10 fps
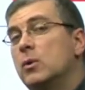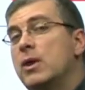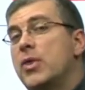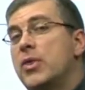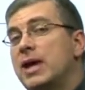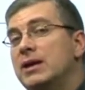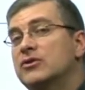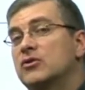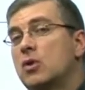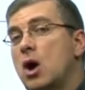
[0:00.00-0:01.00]
Older
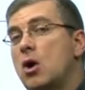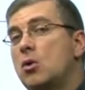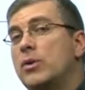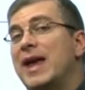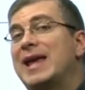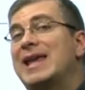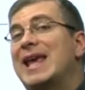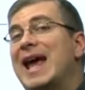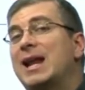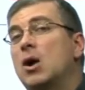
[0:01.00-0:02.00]
the
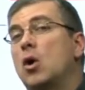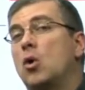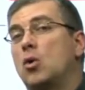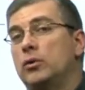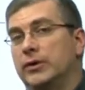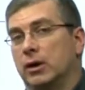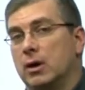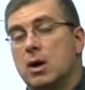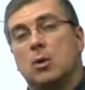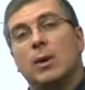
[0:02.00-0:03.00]
things grow, they
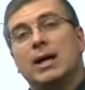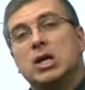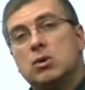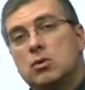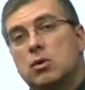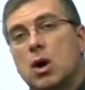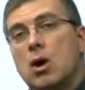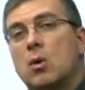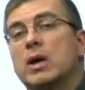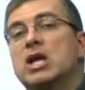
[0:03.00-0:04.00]
get older.
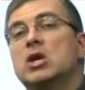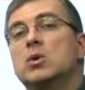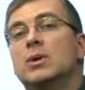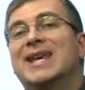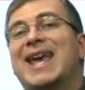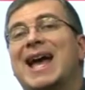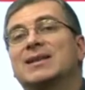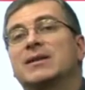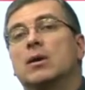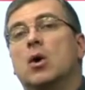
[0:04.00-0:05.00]
When you
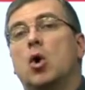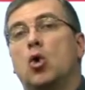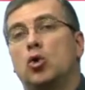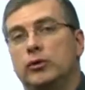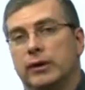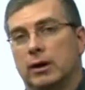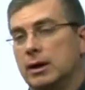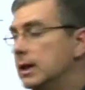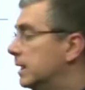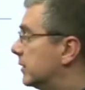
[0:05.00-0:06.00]
grow, you
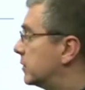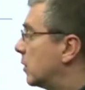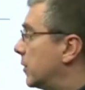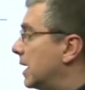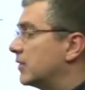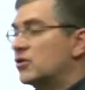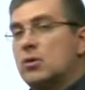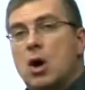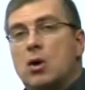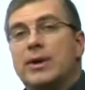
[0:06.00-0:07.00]
get
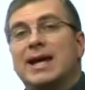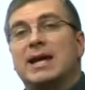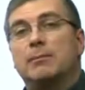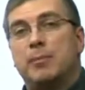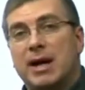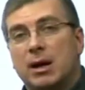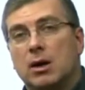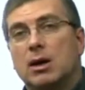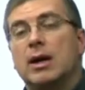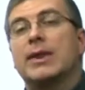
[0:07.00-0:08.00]
older. So
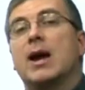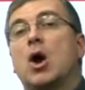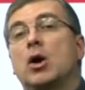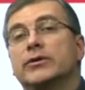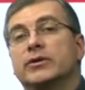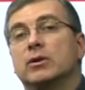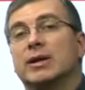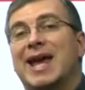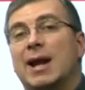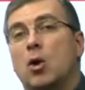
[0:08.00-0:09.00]
things grow
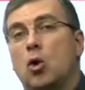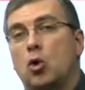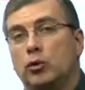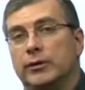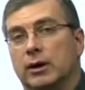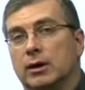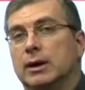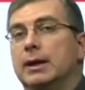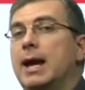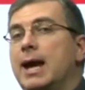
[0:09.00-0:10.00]
bigger, they
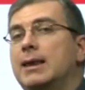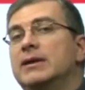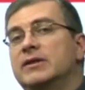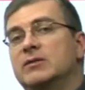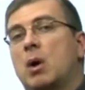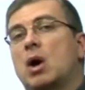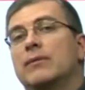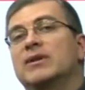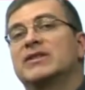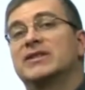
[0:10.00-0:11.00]
also get
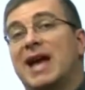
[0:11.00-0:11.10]
older.